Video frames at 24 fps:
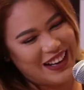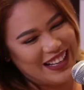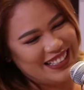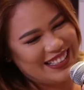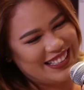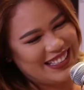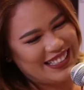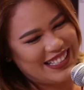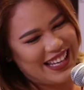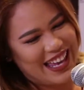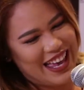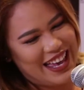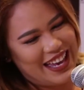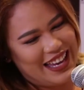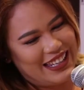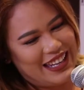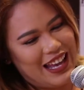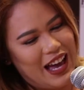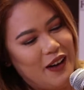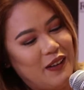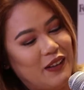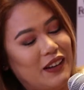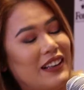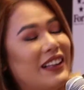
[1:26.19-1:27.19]
1 to 10,
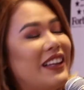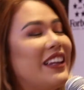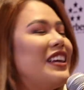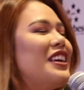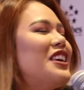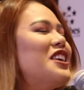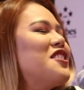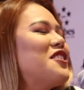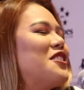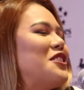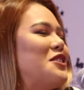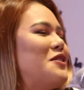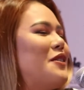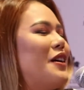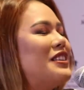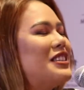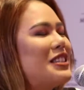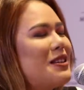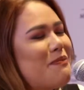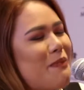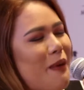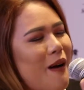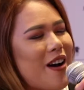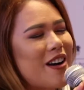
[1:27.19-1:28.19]
how clingy are you as
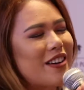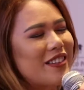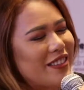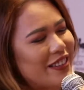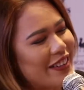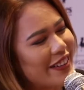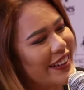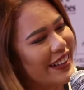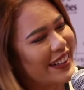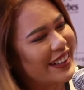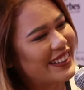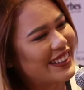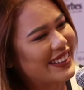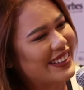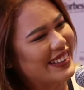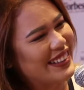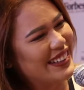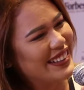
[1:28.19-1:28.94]
a partner?